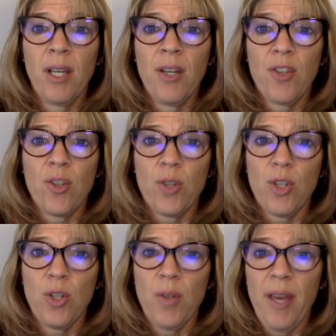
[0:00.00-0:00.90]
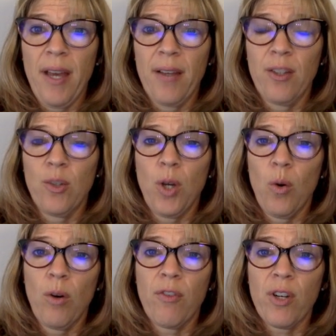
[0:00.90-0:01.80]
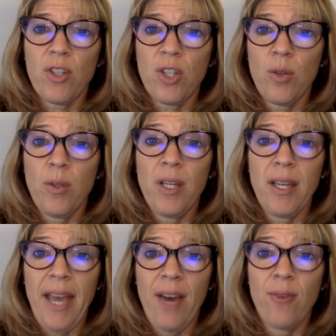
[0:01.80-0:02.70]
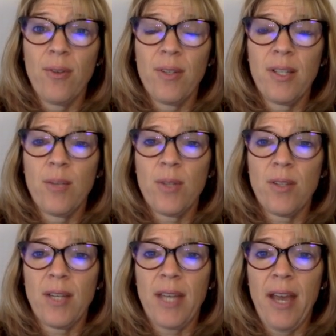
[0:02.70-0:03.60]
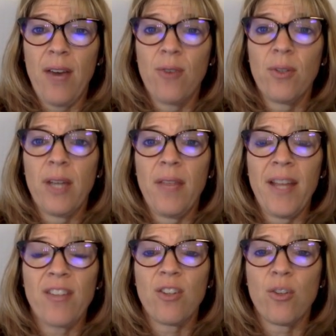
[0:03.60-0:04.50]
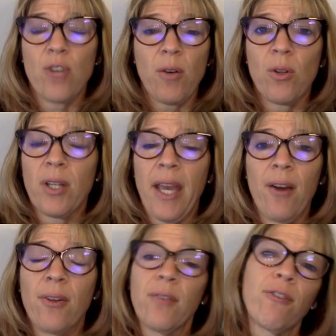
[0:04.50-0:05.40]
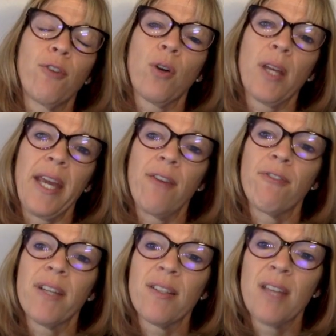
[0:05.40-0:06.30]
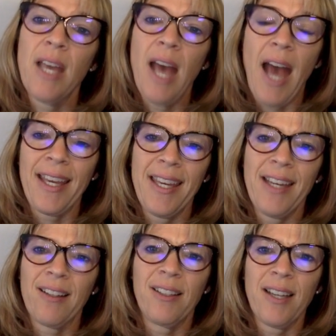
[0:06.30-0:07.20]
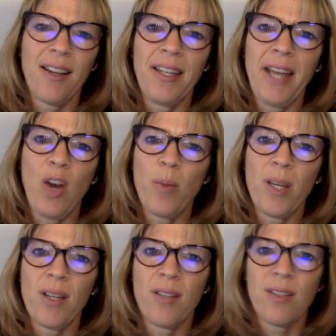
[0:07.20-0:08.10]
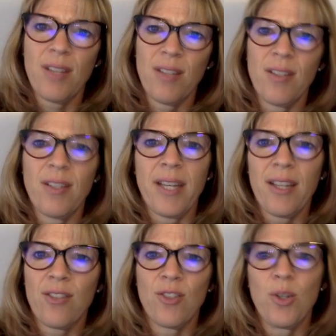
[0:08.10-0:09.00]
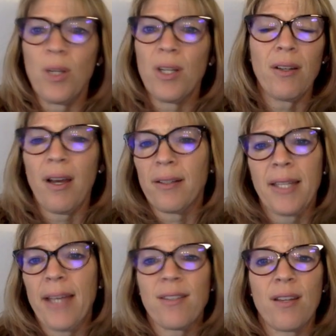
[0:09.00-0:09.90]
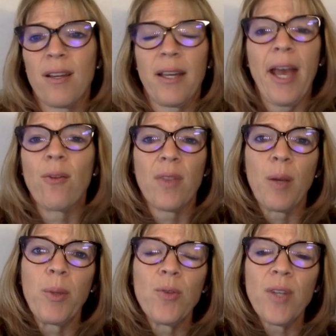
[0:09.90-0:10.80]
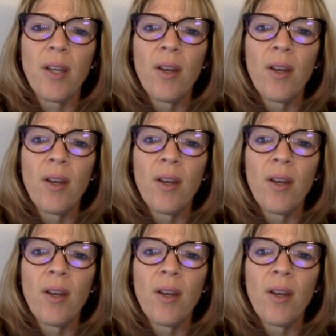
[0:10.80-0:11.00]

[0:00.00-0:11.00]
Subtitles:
So to do that, you go over to the account. You see where it says account, and that's your general account for Canvas. I can't click on it now because this is like a student test account that I'm using.